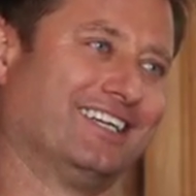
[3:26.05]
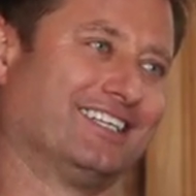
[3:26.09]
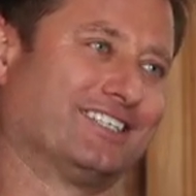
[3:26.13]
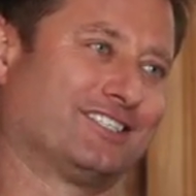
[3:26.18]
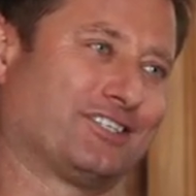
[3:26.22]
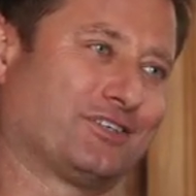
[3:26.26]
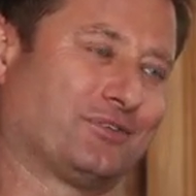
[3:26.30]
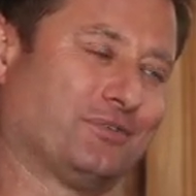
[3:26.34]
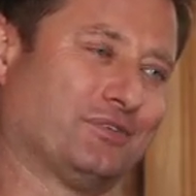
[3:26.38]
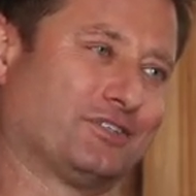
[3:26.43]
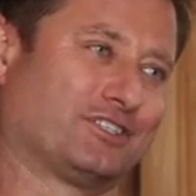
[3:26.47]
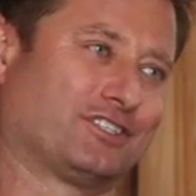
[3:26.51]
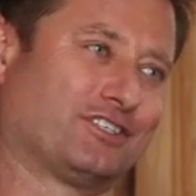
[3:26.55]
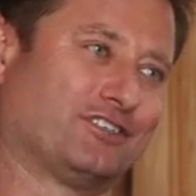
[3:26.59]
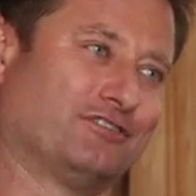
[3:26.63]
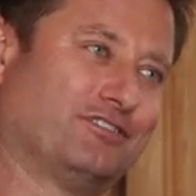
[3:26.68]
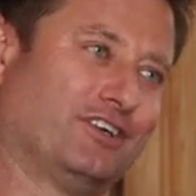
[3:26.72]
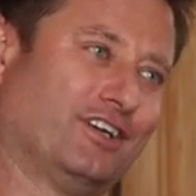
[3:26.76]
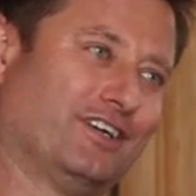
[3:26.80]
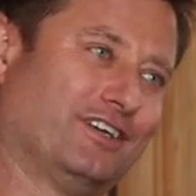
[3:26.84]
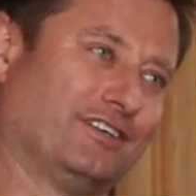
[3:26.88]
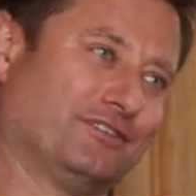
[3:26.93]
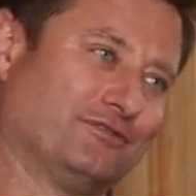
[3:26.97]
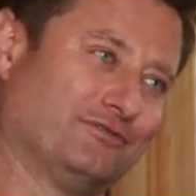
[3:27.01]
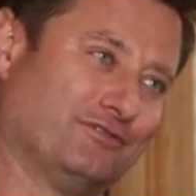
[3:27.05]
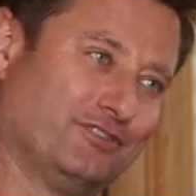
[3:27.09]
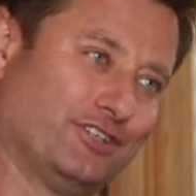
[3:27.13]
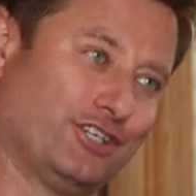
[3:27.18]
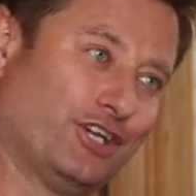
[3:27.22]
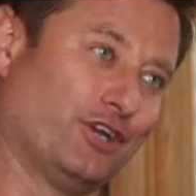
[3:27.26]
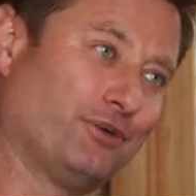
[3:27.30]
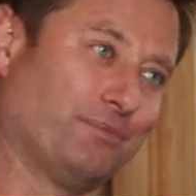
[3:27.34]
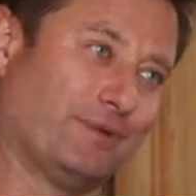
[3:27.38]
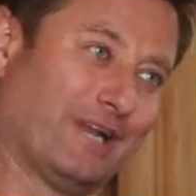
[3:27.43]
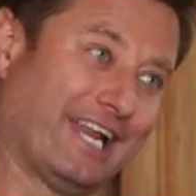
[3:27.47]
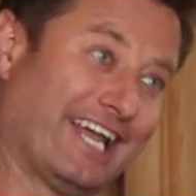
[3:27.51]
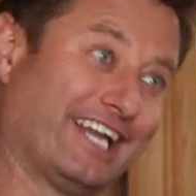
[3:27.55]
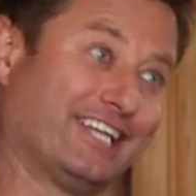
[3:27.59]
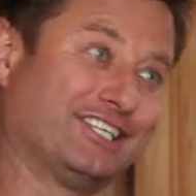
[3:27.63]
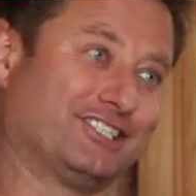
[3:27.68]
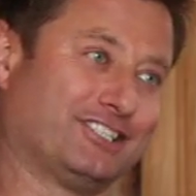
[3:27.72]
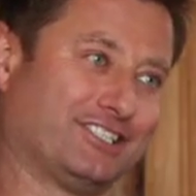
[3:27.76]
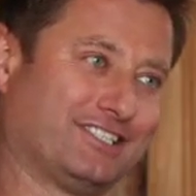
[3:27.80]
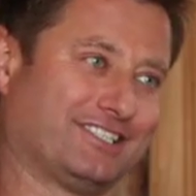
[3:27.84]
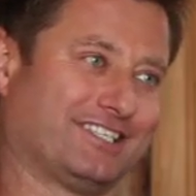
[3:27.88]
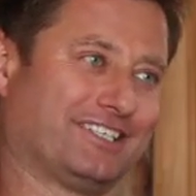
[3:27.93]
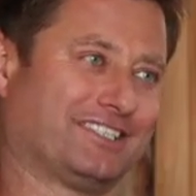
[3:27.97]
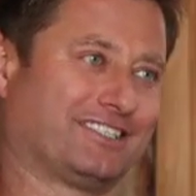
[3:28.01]
to going to a renewable
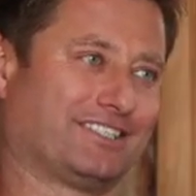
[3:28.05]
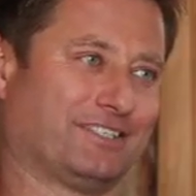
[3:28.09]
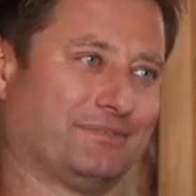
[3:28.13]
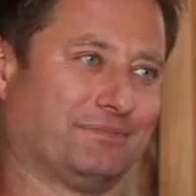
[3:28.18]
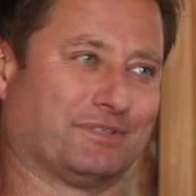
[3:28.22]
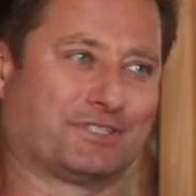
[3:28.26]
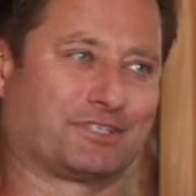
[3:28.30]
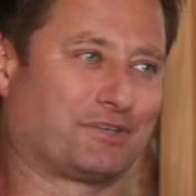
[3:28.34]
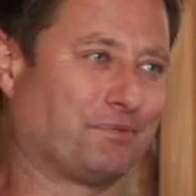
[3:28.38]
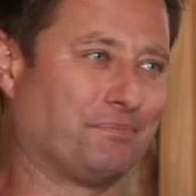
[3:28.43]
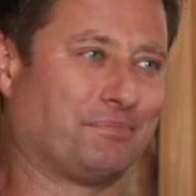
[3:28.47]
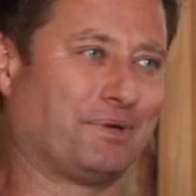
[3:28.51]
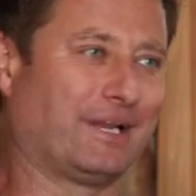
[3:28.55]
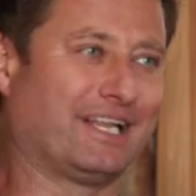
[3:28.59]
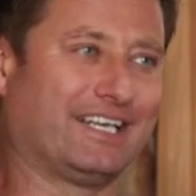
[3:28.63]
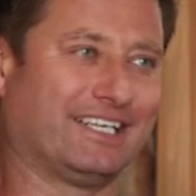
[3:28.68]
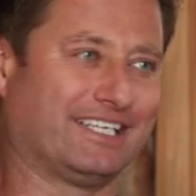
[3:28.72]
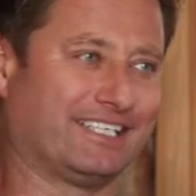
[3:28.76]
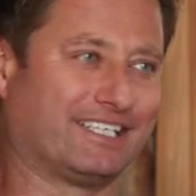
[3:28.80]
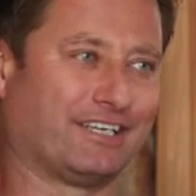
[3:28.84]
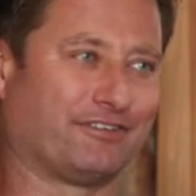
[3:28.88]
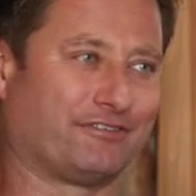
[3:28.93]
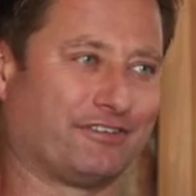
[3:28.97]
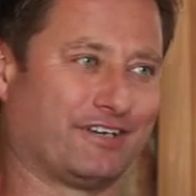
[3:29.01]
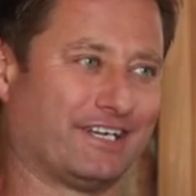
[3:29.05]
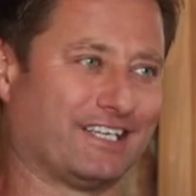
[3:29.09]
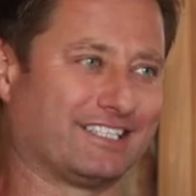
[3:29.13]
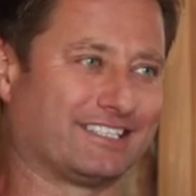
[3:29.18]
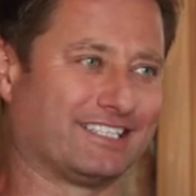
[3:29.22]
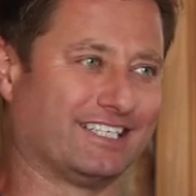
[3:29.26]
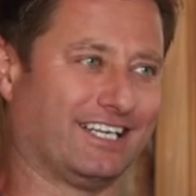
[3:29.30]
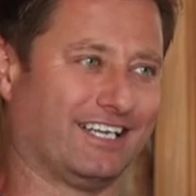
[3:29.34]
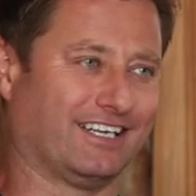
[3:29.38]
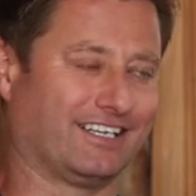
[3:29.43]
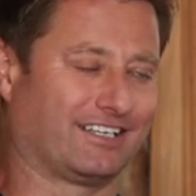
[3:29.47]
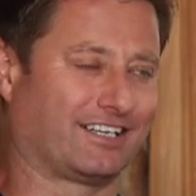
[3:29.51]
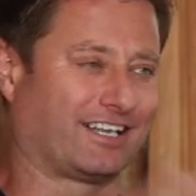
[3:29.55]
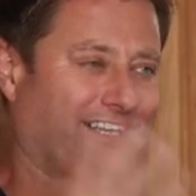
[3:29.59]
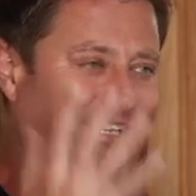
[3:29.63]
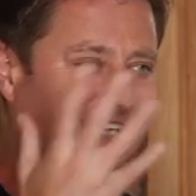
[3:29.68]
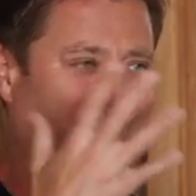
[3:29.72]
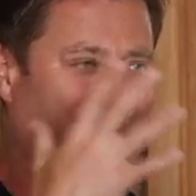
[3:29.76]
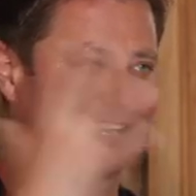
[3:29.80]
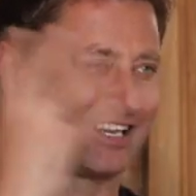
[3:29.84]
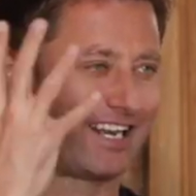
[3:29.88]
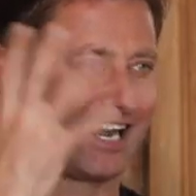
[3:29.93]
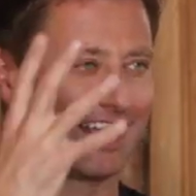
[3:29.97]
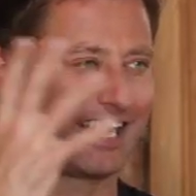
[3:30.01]
energy system, it's completely different, isn't
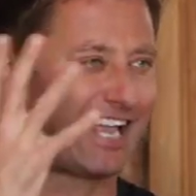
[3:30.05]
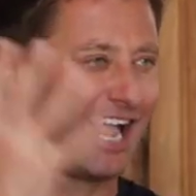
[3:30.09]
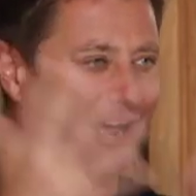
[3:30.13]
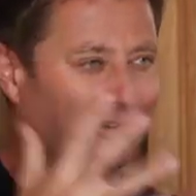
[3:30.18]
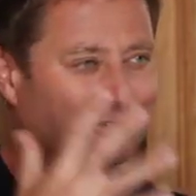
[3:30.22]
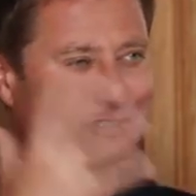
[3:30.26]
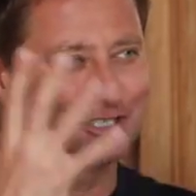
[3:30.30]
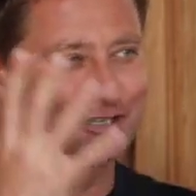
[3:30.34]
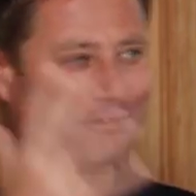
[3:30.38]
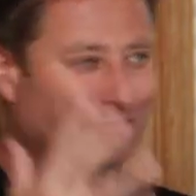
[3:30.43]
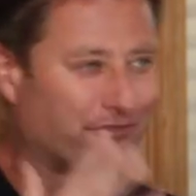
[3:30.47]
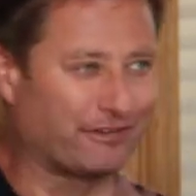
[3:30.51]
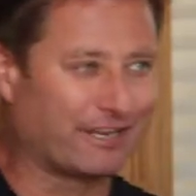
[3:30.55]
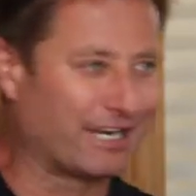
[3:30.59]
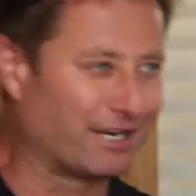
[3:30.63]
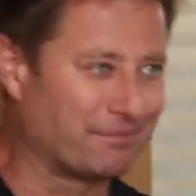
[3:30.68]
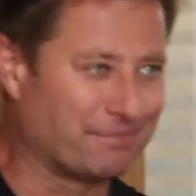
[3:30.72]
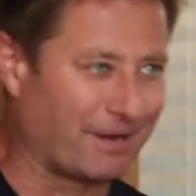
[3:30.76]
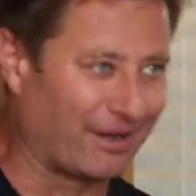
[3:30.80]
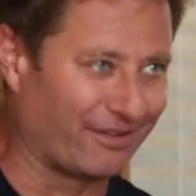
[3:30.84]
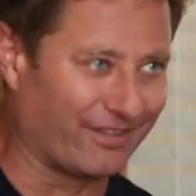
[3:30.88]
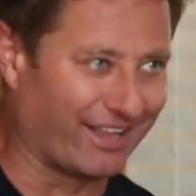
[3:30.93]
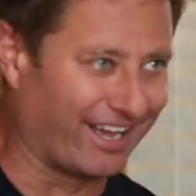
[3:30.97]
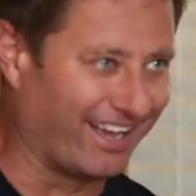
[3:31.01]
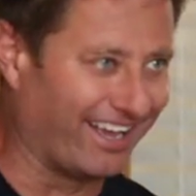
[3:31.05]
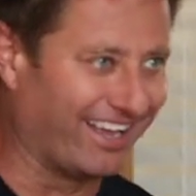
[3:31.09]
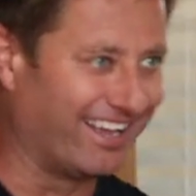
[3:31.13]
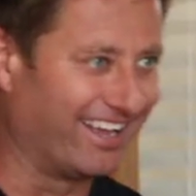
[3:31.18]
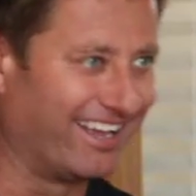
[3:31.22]
it? Like, how do you feel about that?